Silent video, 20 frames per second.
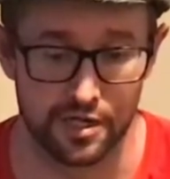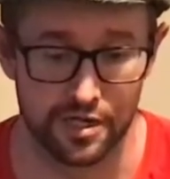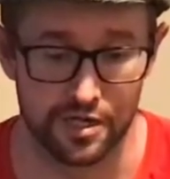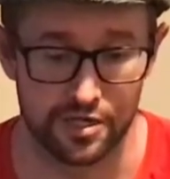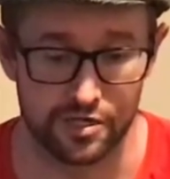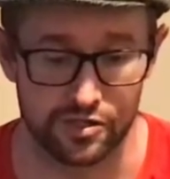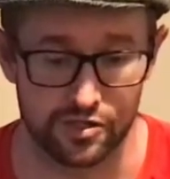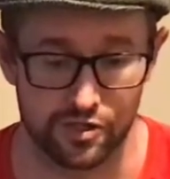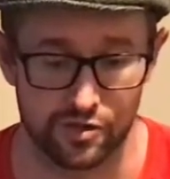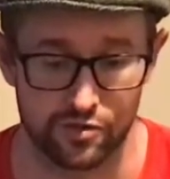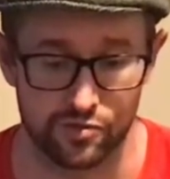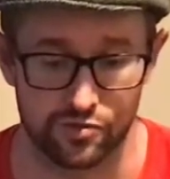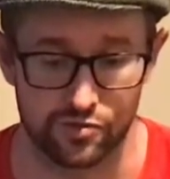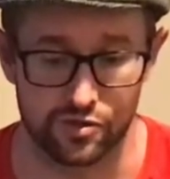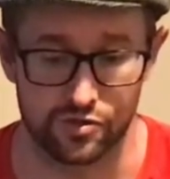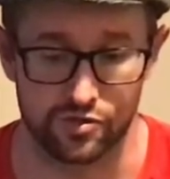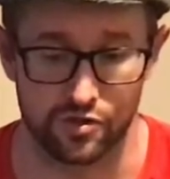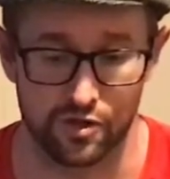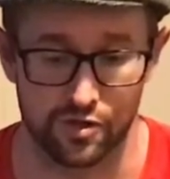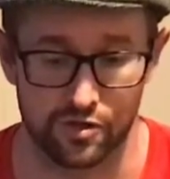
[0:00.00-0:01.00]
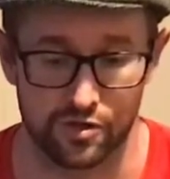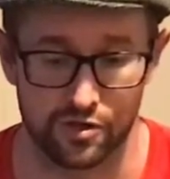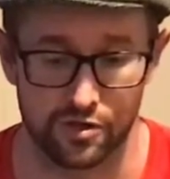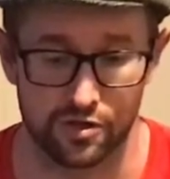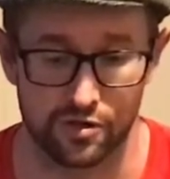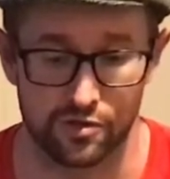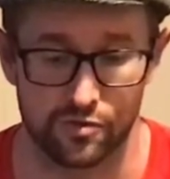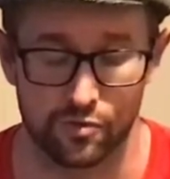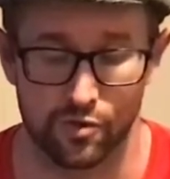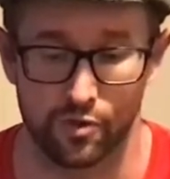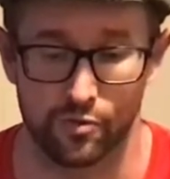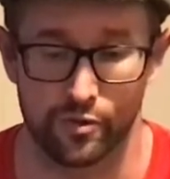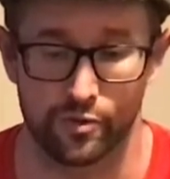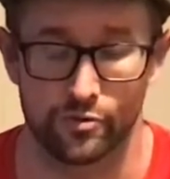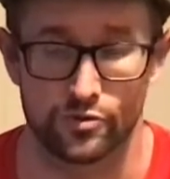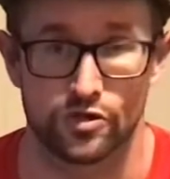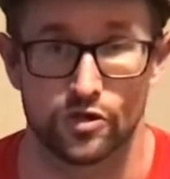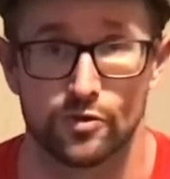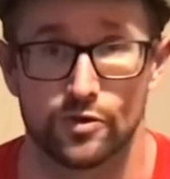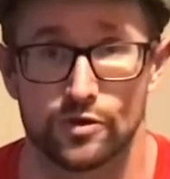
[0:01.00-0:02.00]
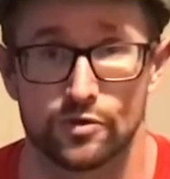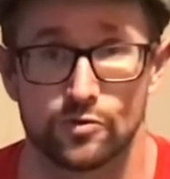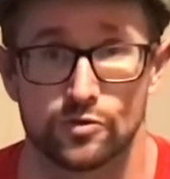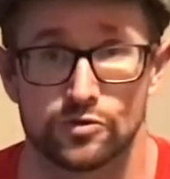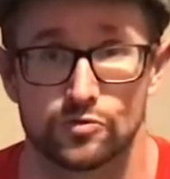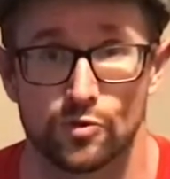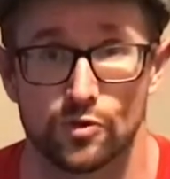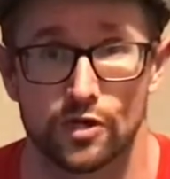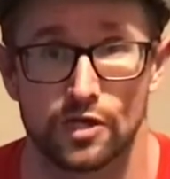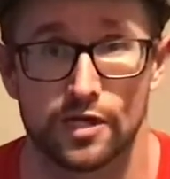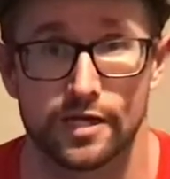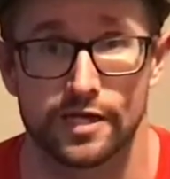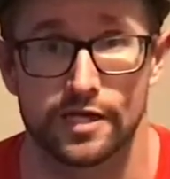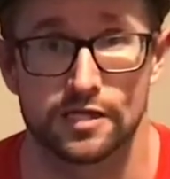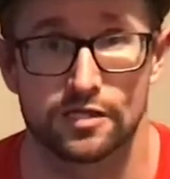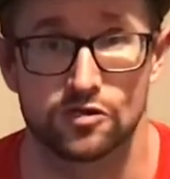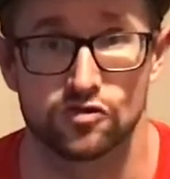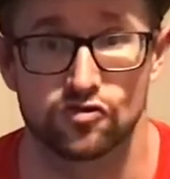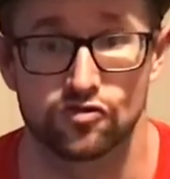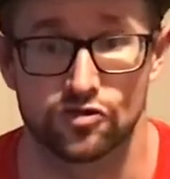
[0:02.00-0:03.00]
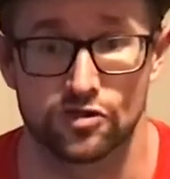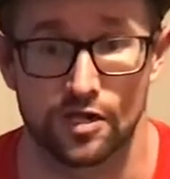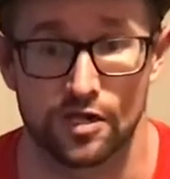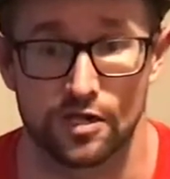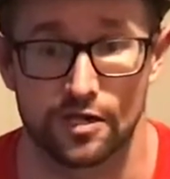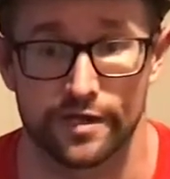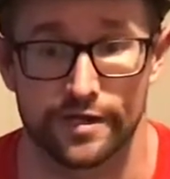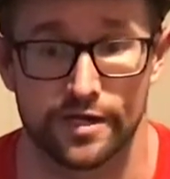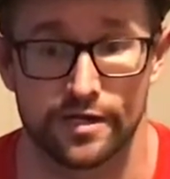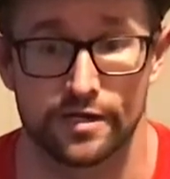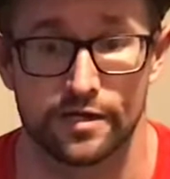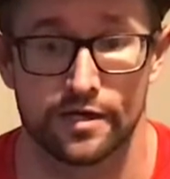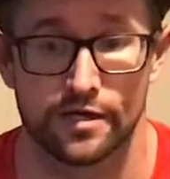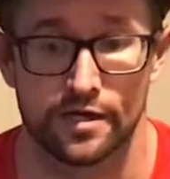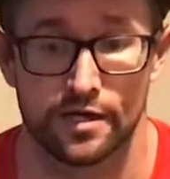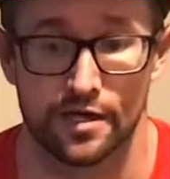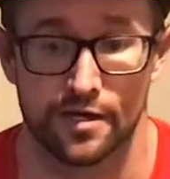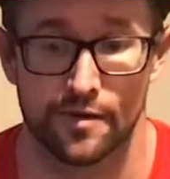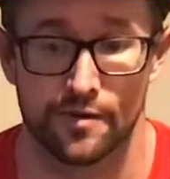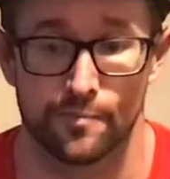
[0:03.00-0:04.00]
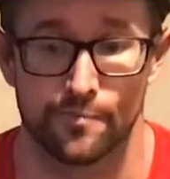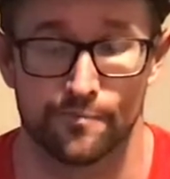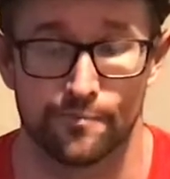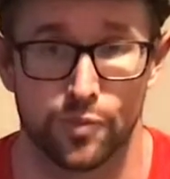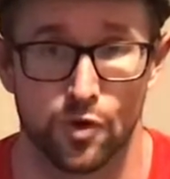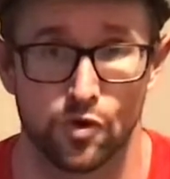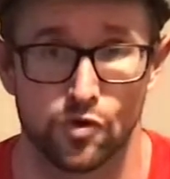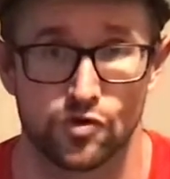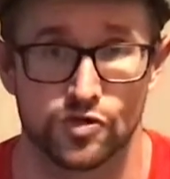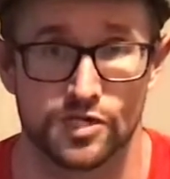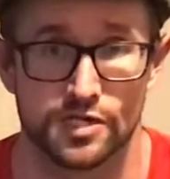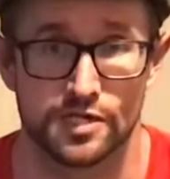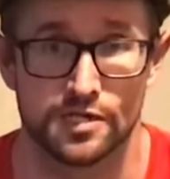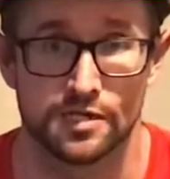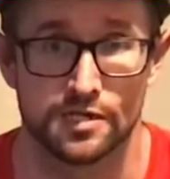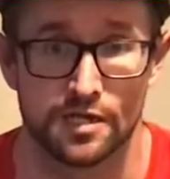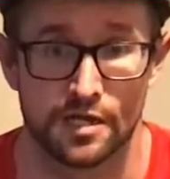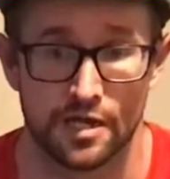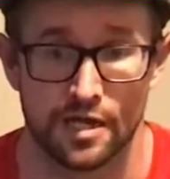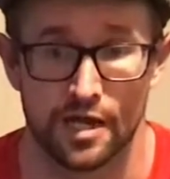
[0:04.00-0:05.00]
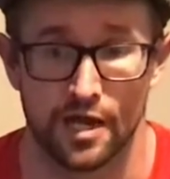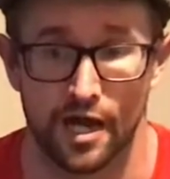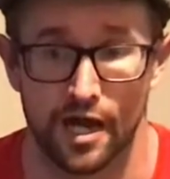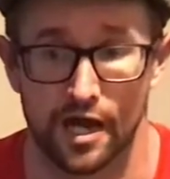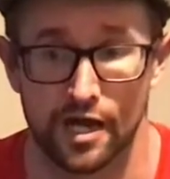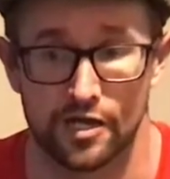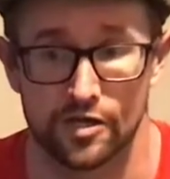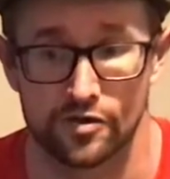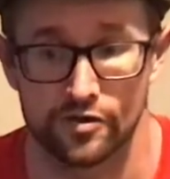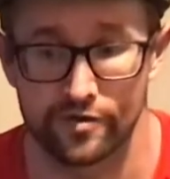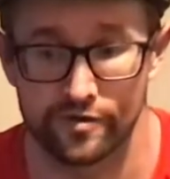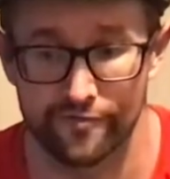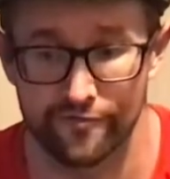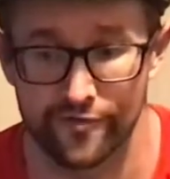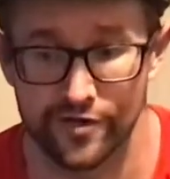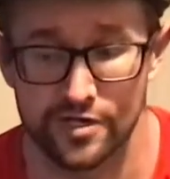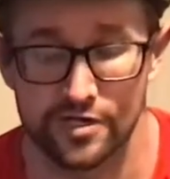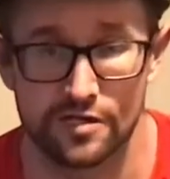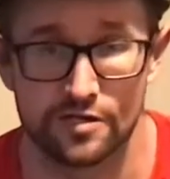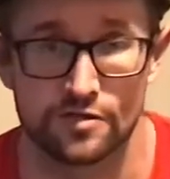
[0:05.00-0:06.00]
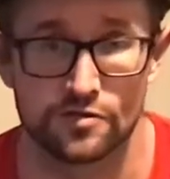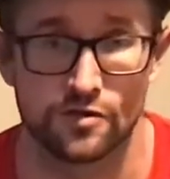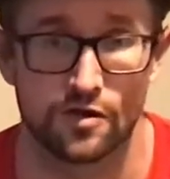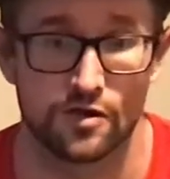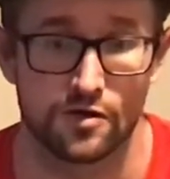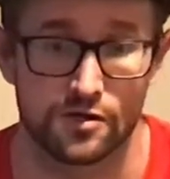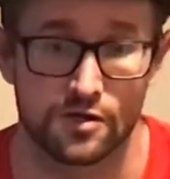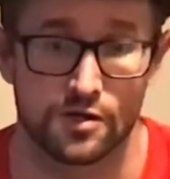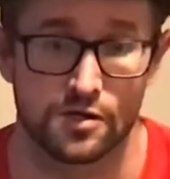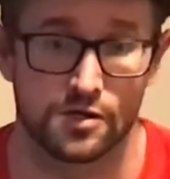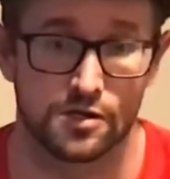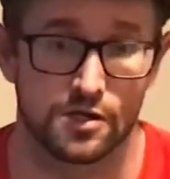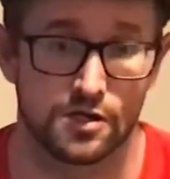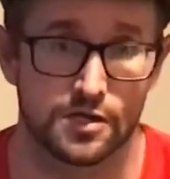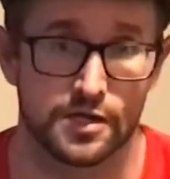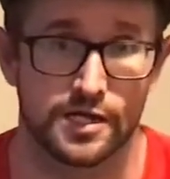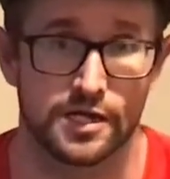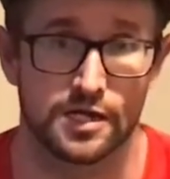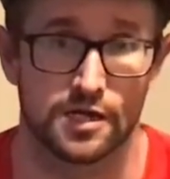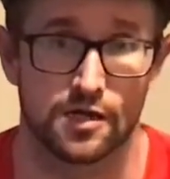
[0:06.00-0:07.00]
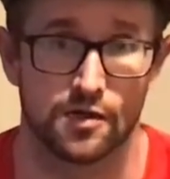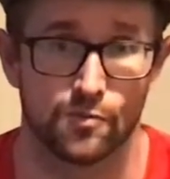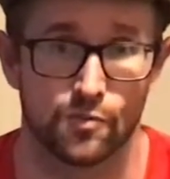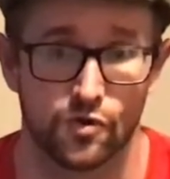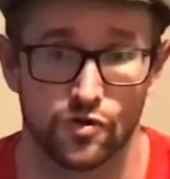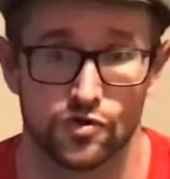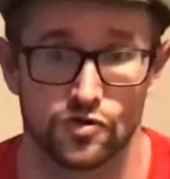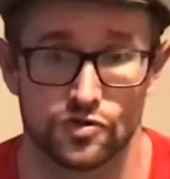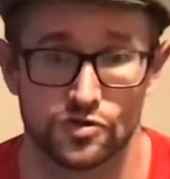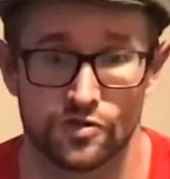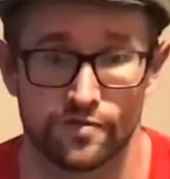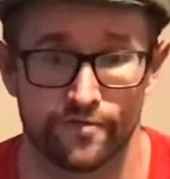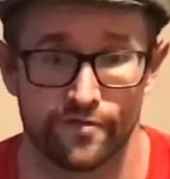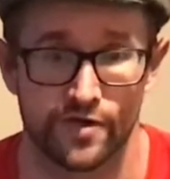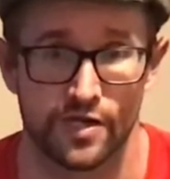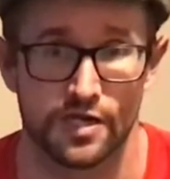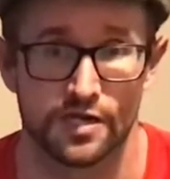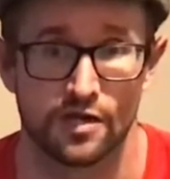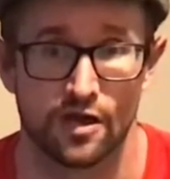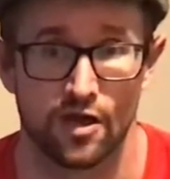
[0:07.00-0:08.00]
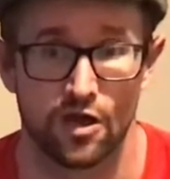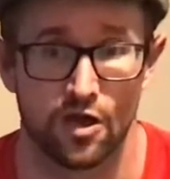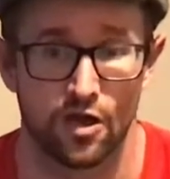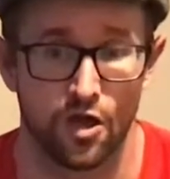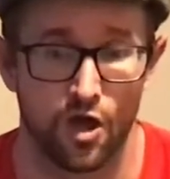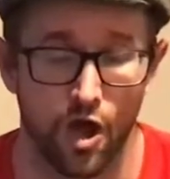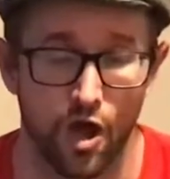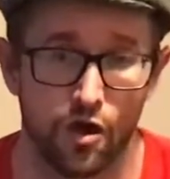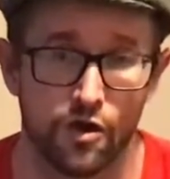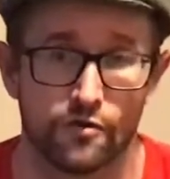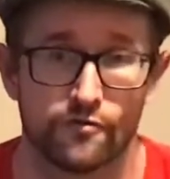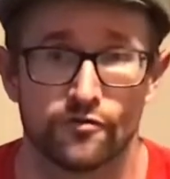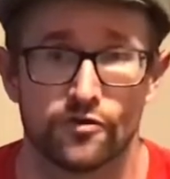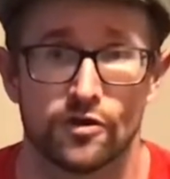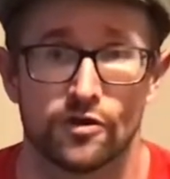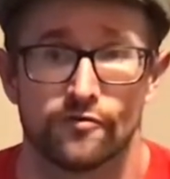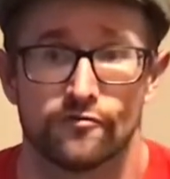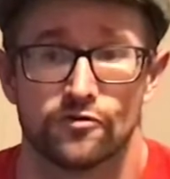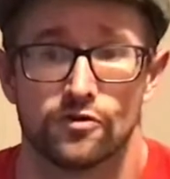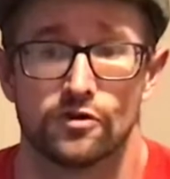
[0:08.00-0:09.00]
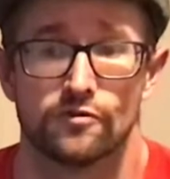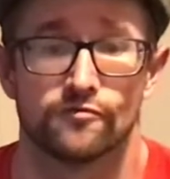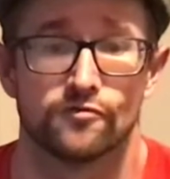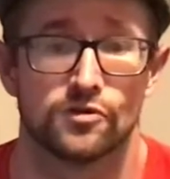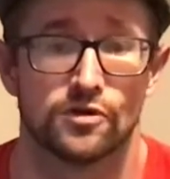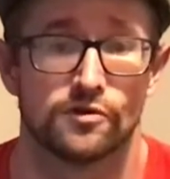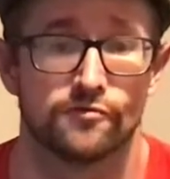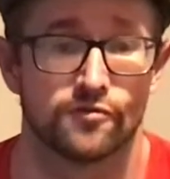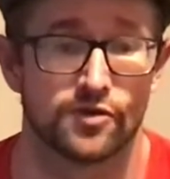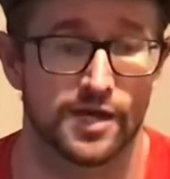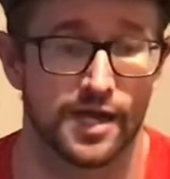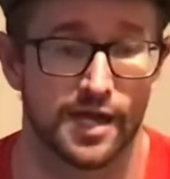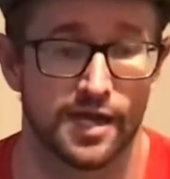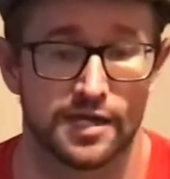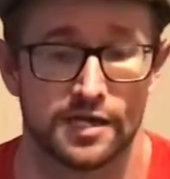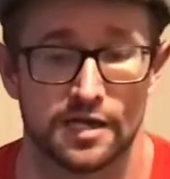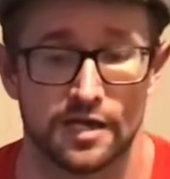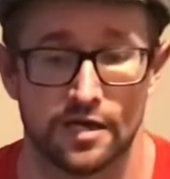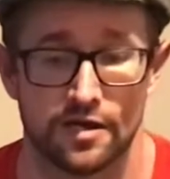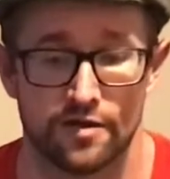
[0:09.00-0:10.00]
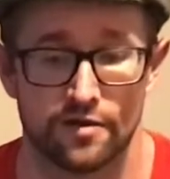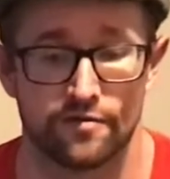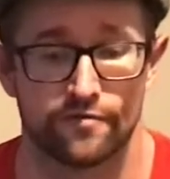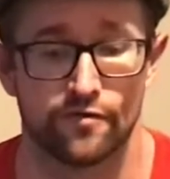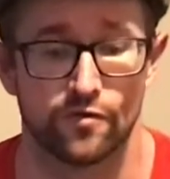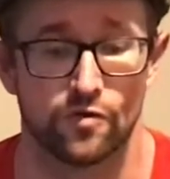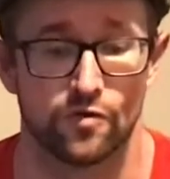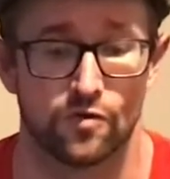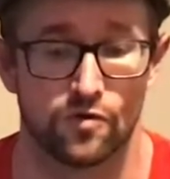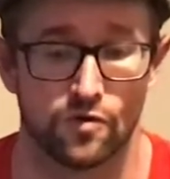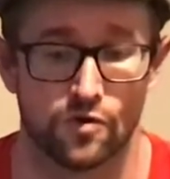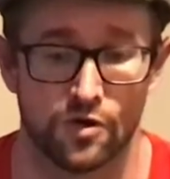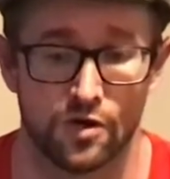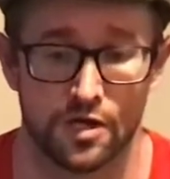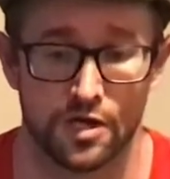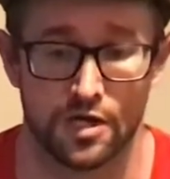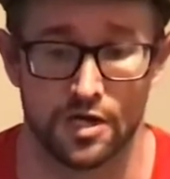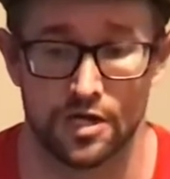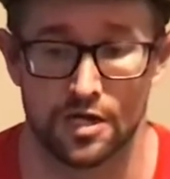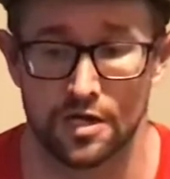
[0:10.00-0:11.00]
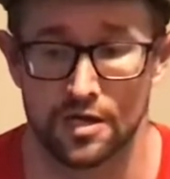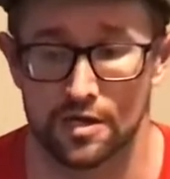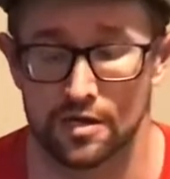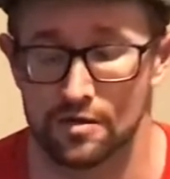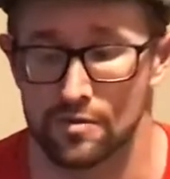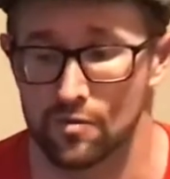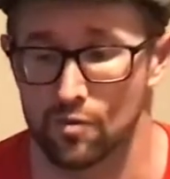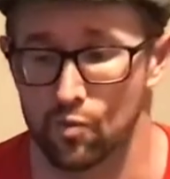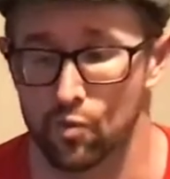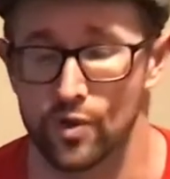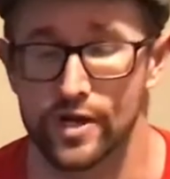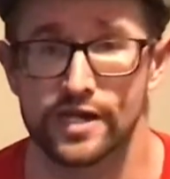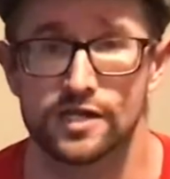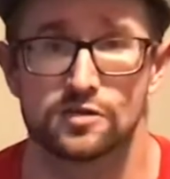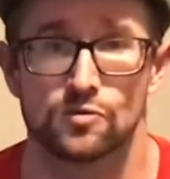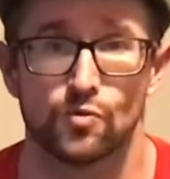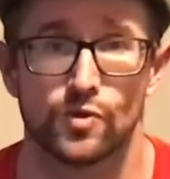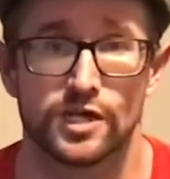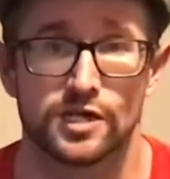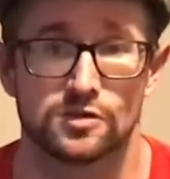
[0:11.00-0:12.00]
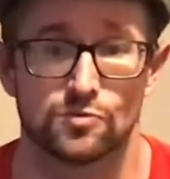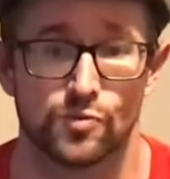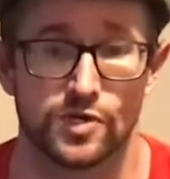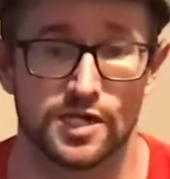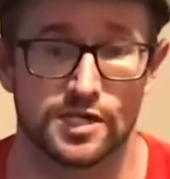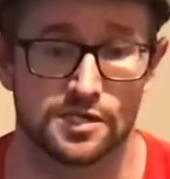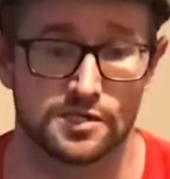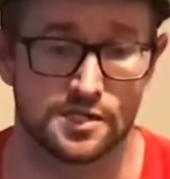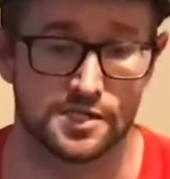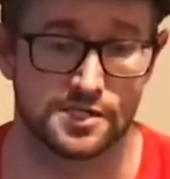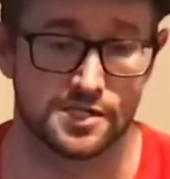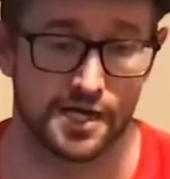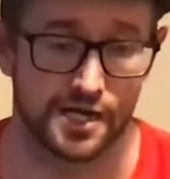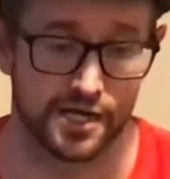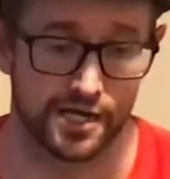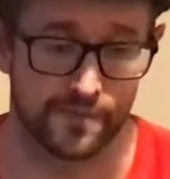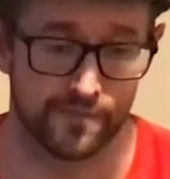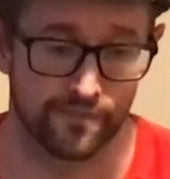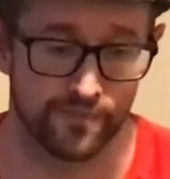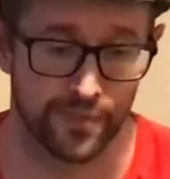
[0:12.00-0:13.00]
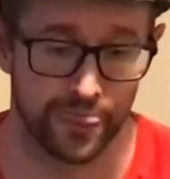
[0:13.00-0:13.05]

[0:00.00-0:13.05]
So the dog, what we were doing was we're clicking the clicker, pausing and feeding the dog. Click, pause, feed, over and over and over and over again for weeks and weeks and weeks at a time,